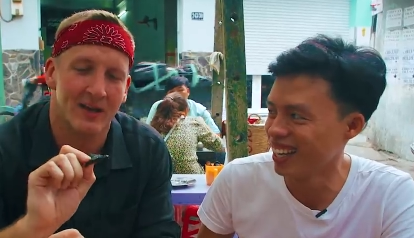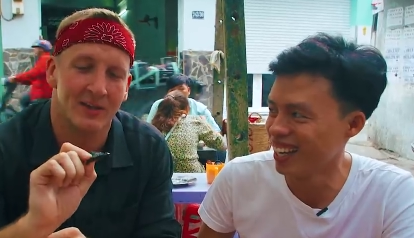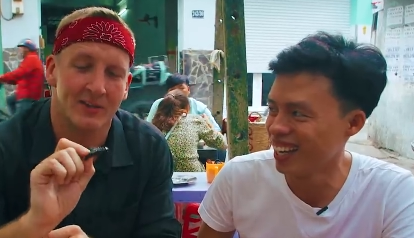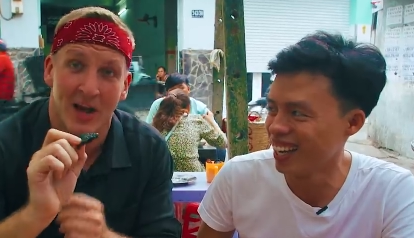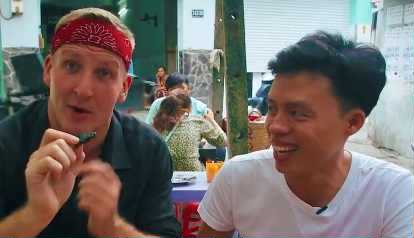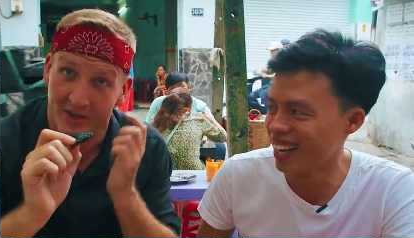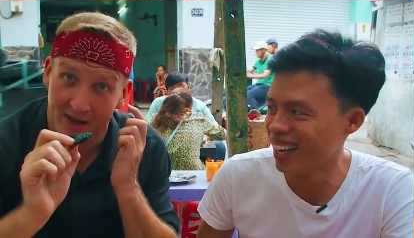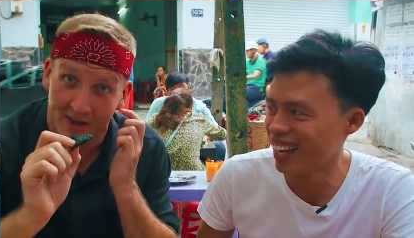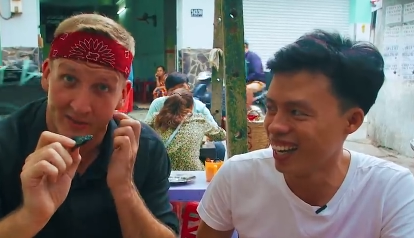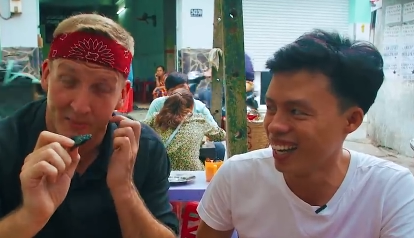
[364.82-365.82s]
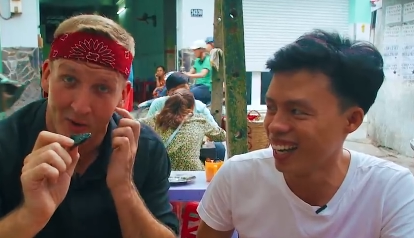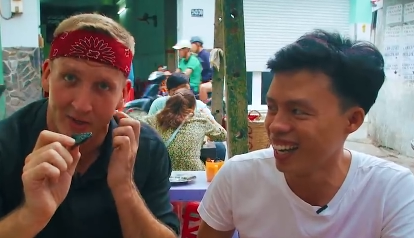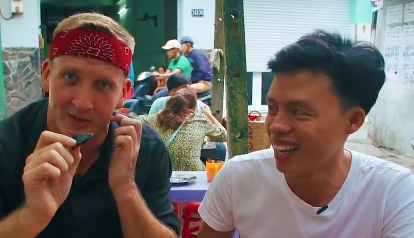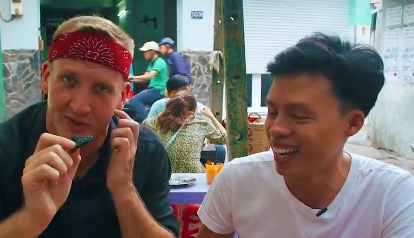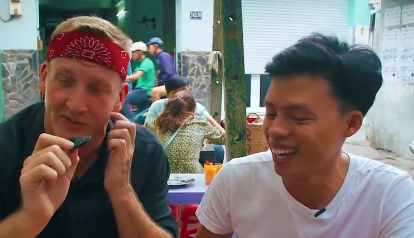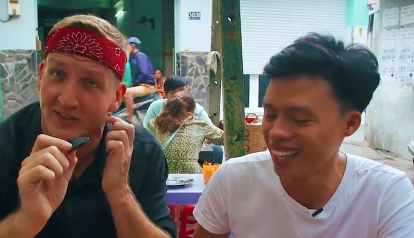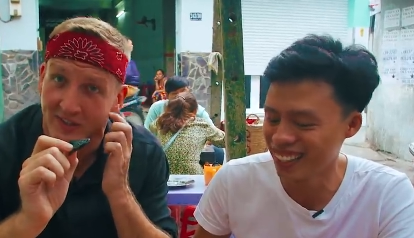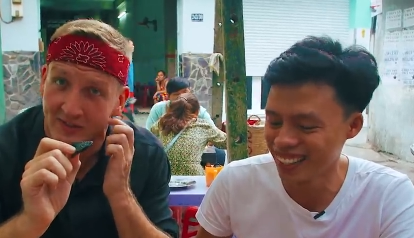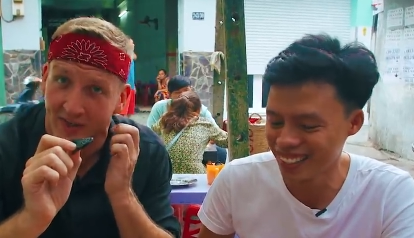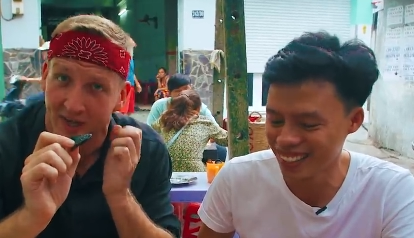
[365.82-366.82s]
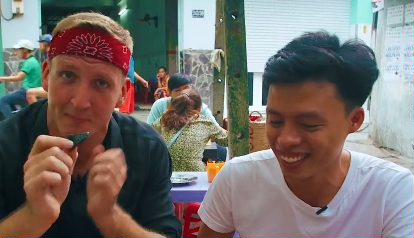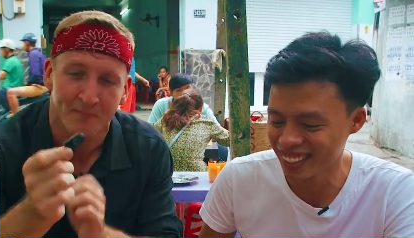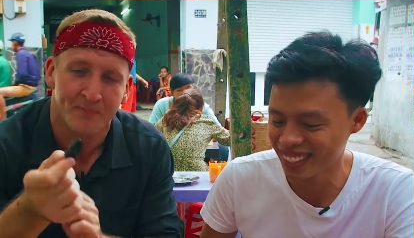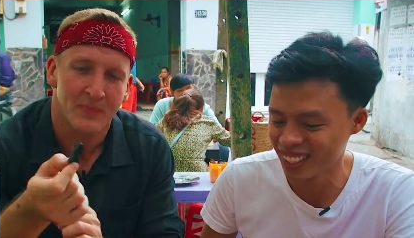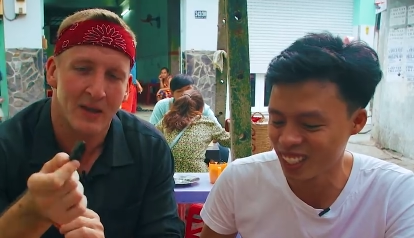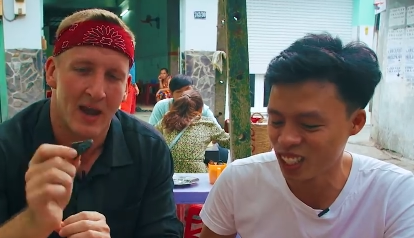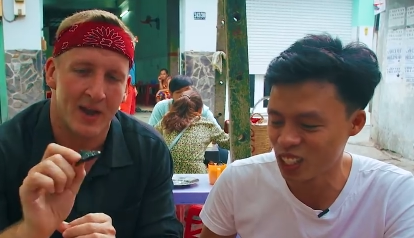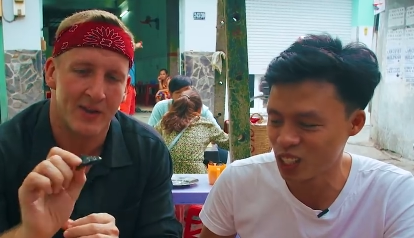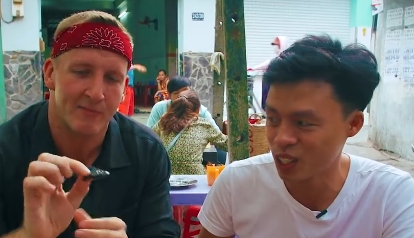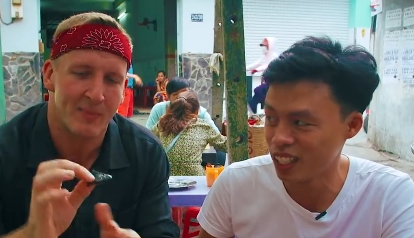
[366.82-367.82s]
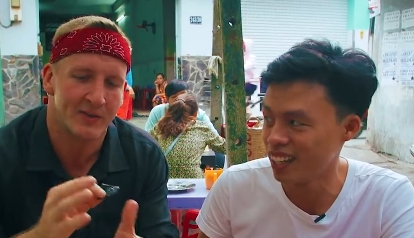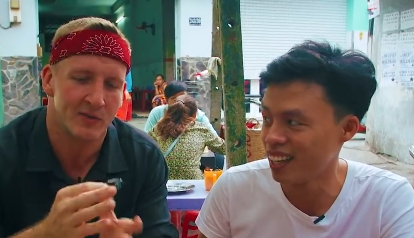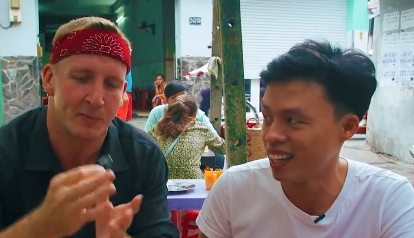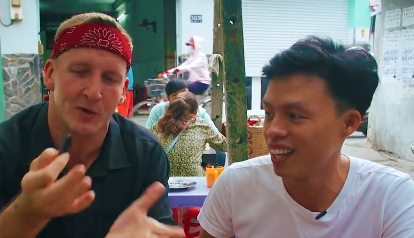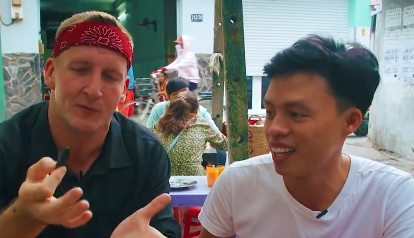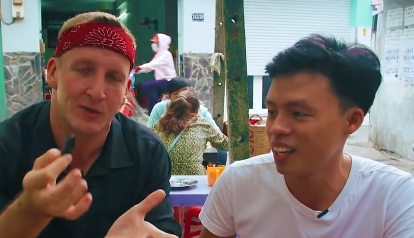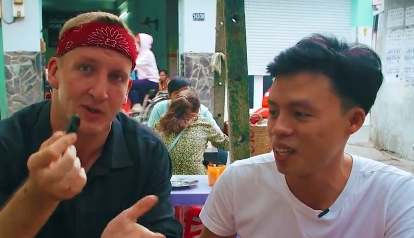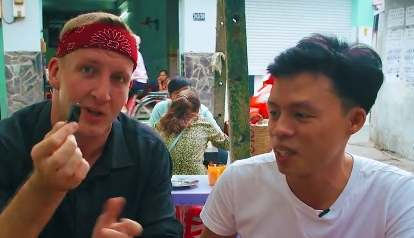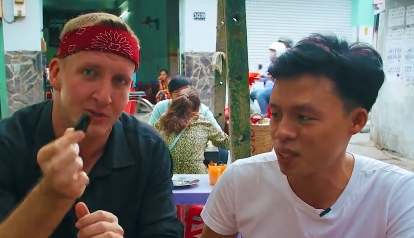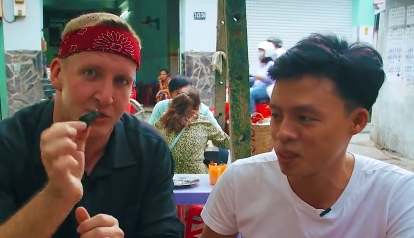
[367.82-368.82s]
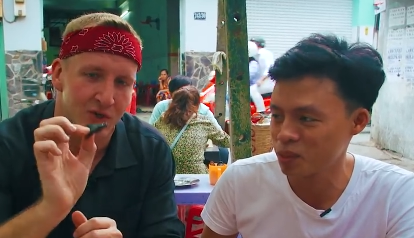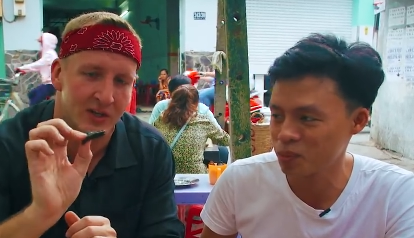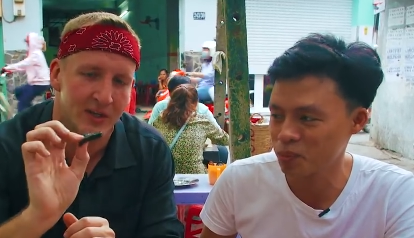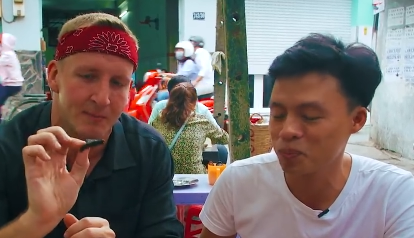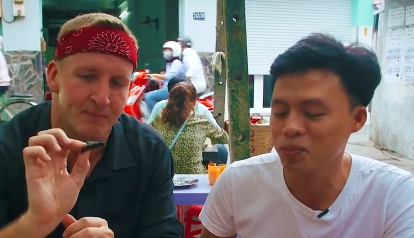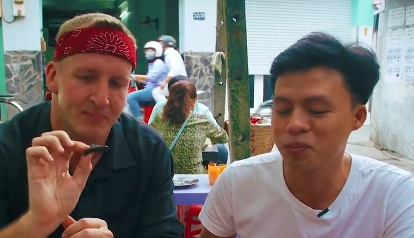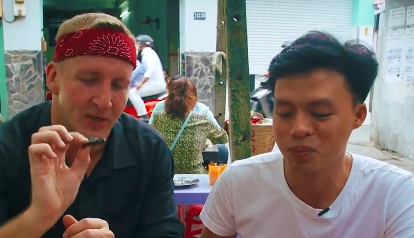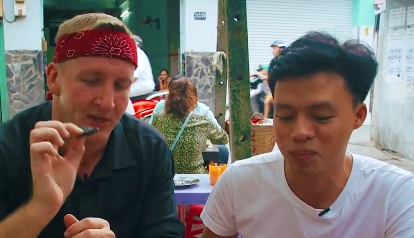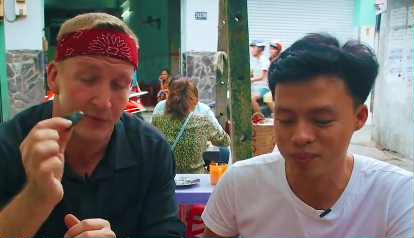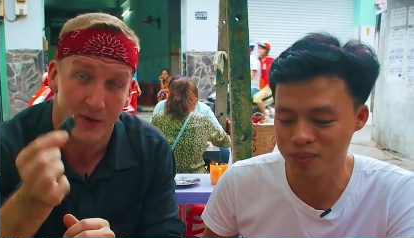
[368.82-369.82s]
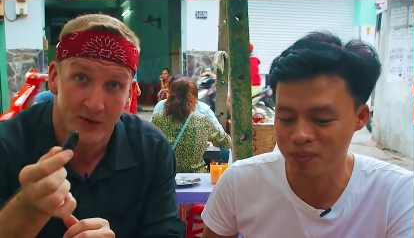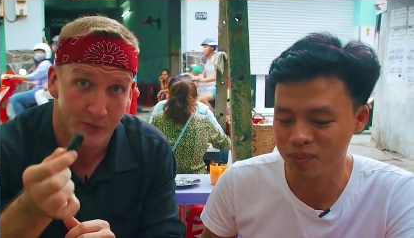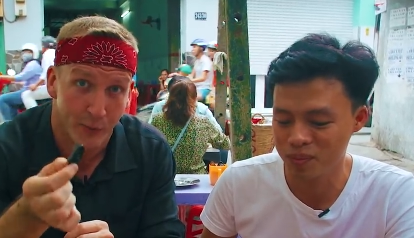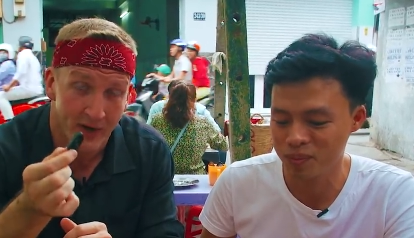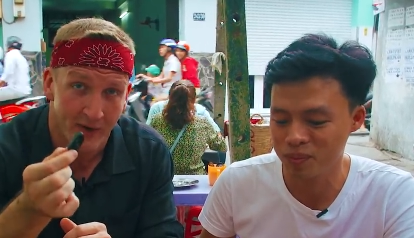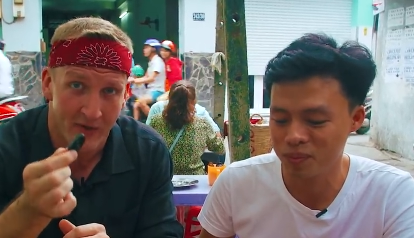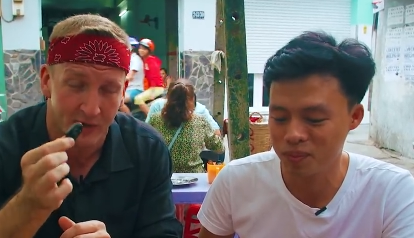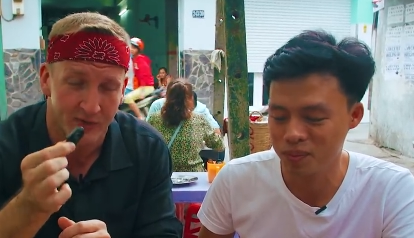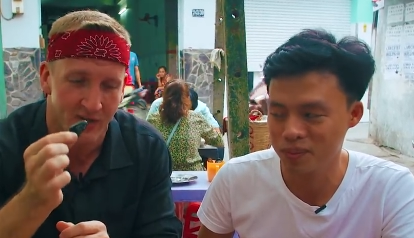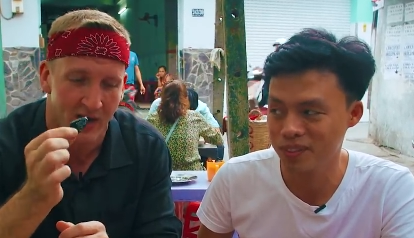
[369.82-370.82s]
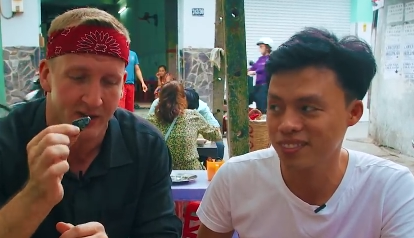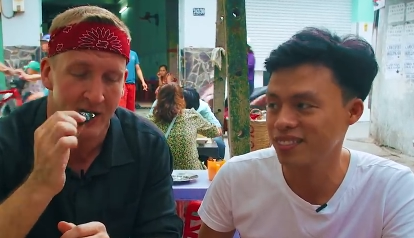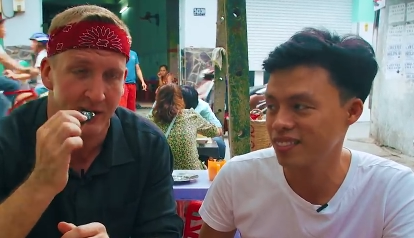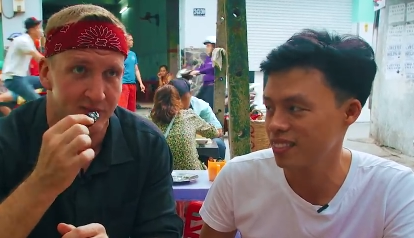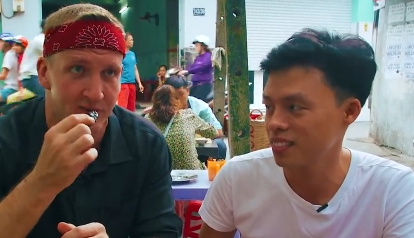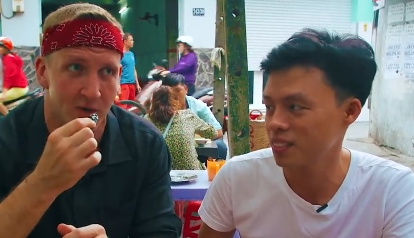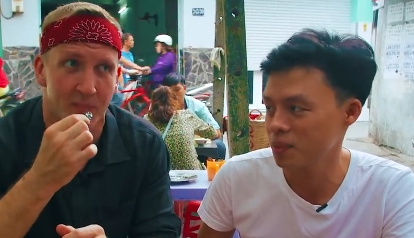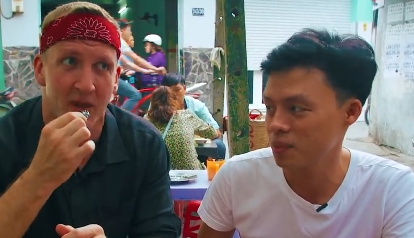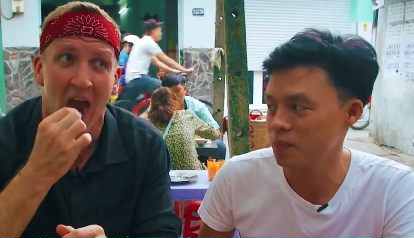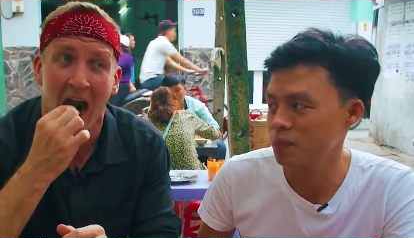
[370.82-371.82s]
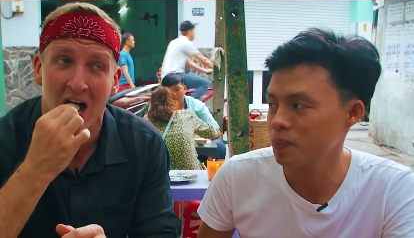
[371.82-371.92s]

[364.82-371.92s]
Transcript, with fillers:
Speaker 1: This cow did not smoke, it's just seasoning. And they've made this beautiful lung jerky. It's very sweet on the outside, kind of syrupy.